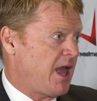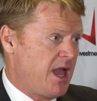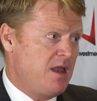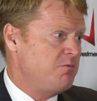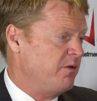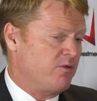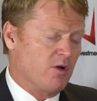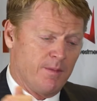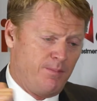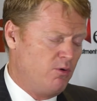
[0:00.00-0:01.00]
And we've
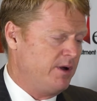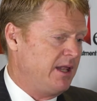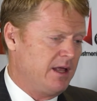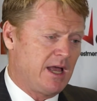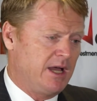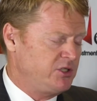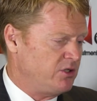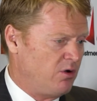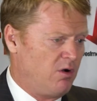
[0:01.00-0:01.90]
got a port allocation,